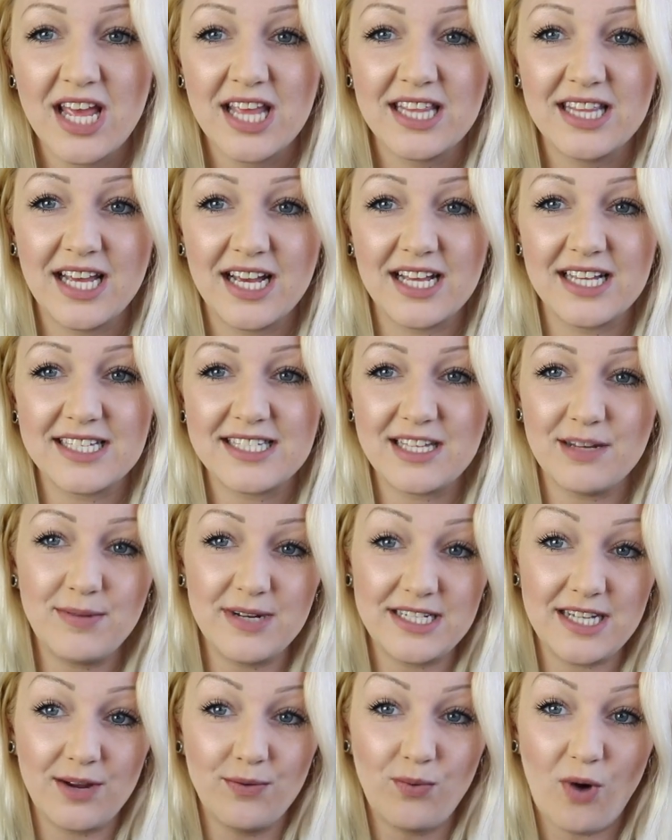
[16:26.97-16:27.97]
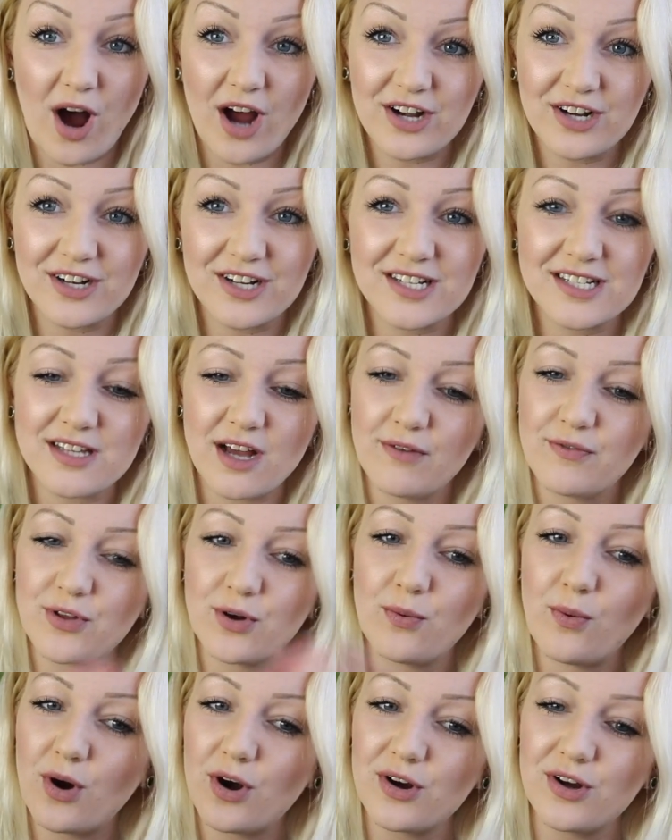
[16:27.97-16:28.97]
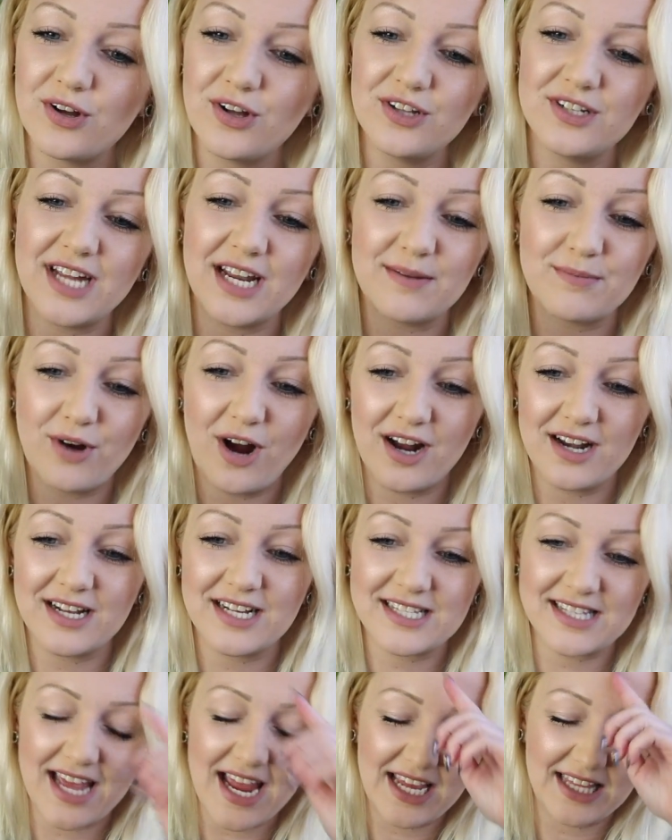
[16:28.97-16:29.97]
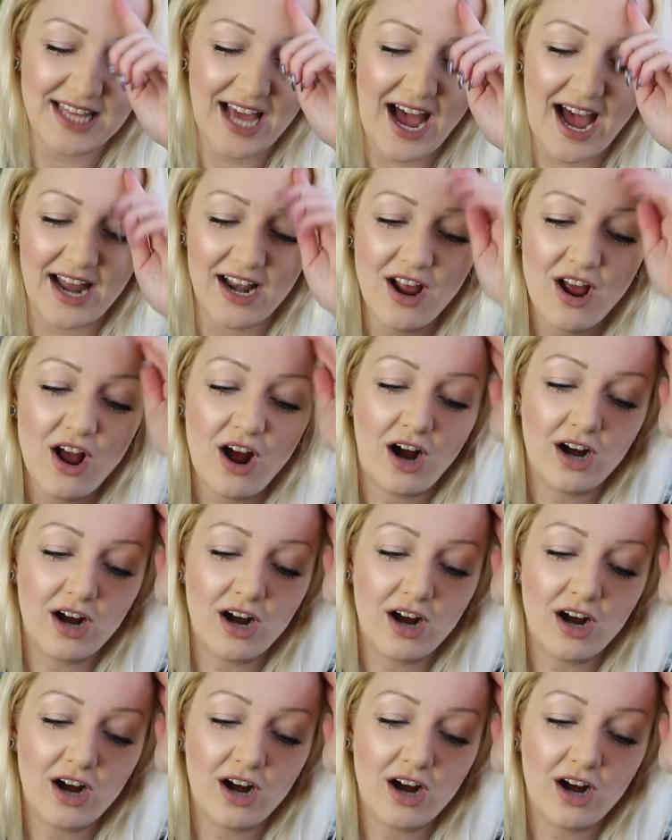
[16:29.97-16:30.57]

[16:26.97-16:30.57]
The C B D waters of the world and products like that